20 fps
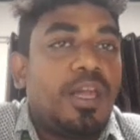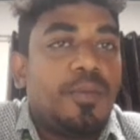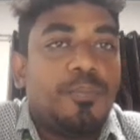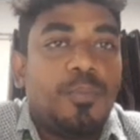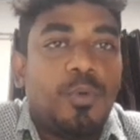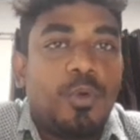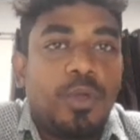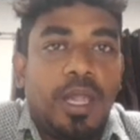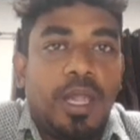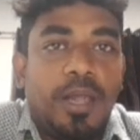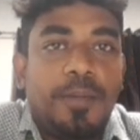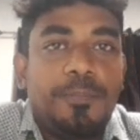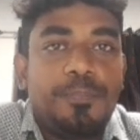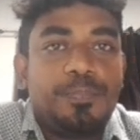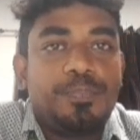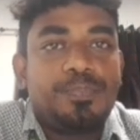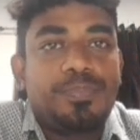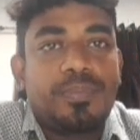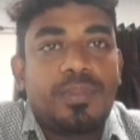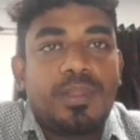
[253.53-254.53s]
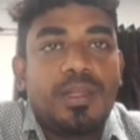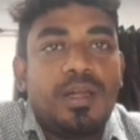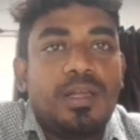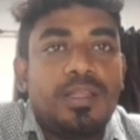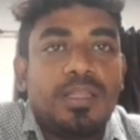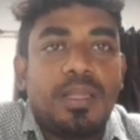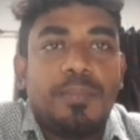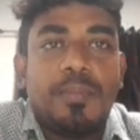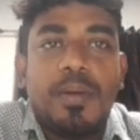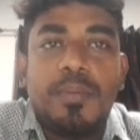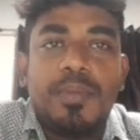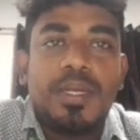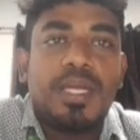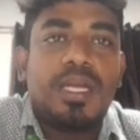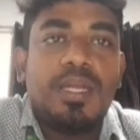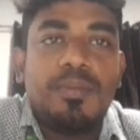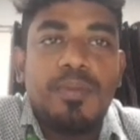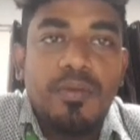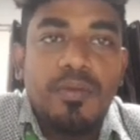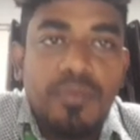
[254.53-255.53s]
MOA. The
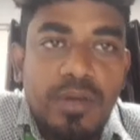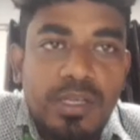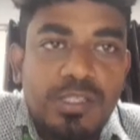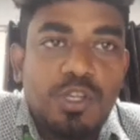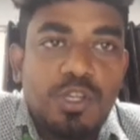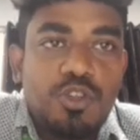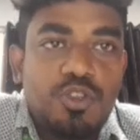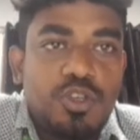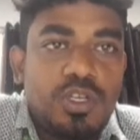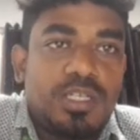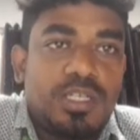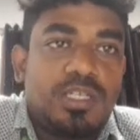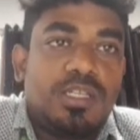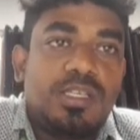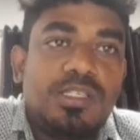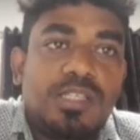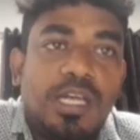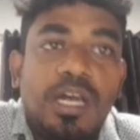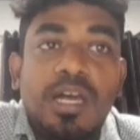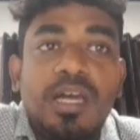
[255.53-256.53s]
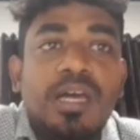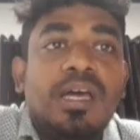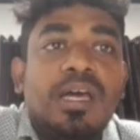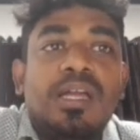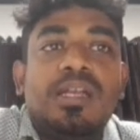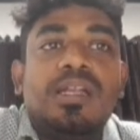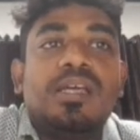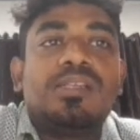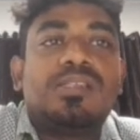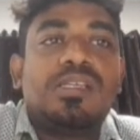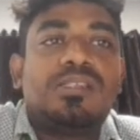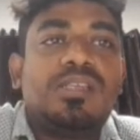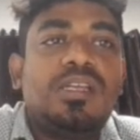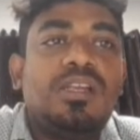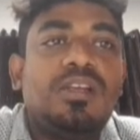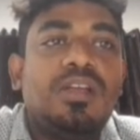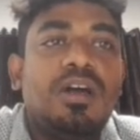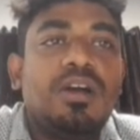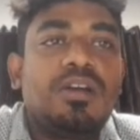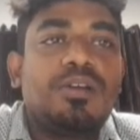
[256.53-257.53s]
Memorandum of Association is a necessary
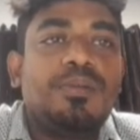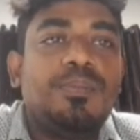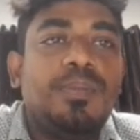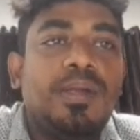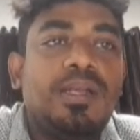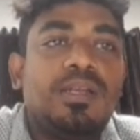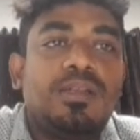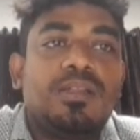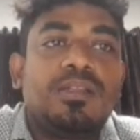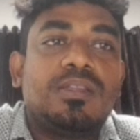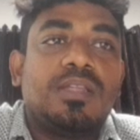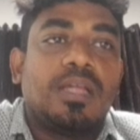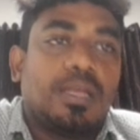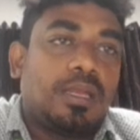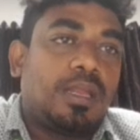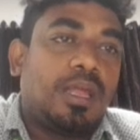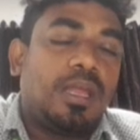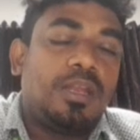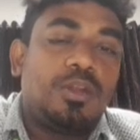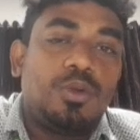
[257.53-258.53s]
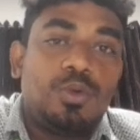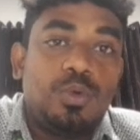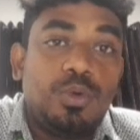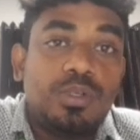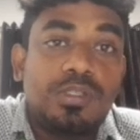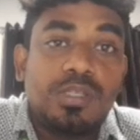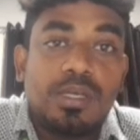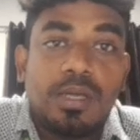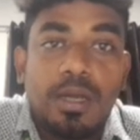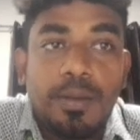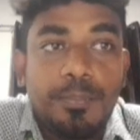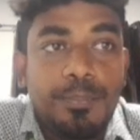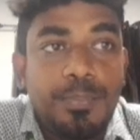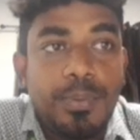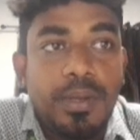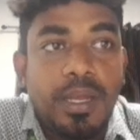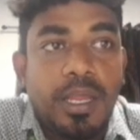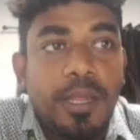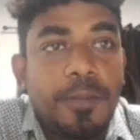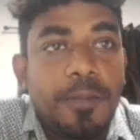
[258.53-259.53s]
document that includes a
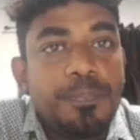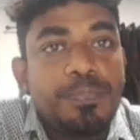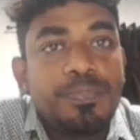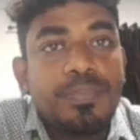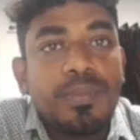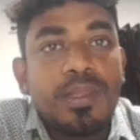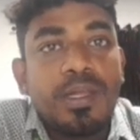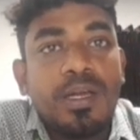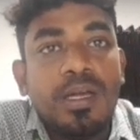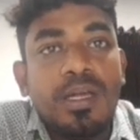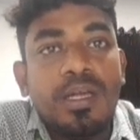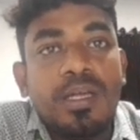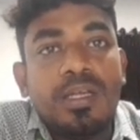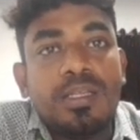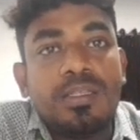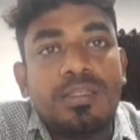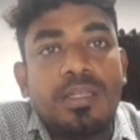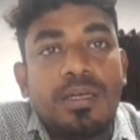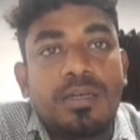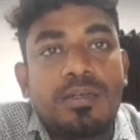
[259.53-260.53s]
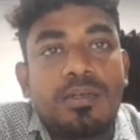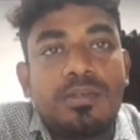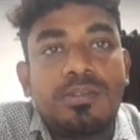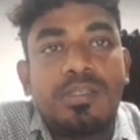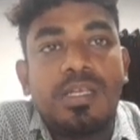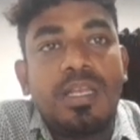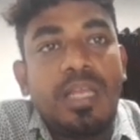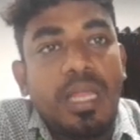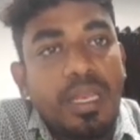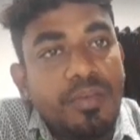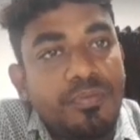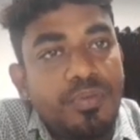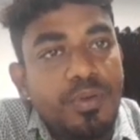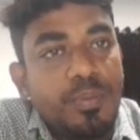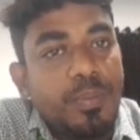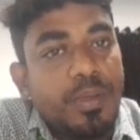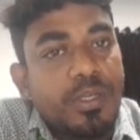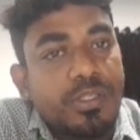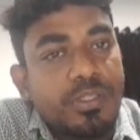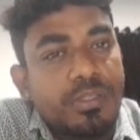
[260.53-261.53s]
company, the crucial
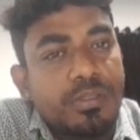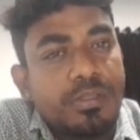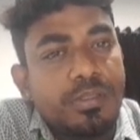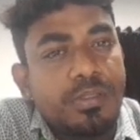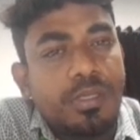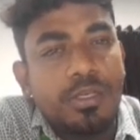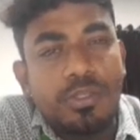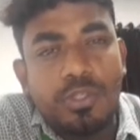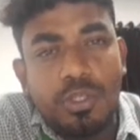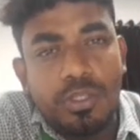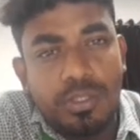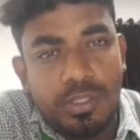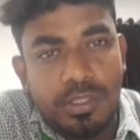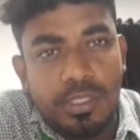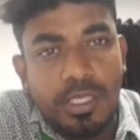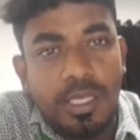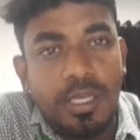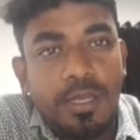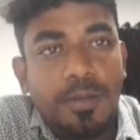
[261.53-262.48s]
information, Section C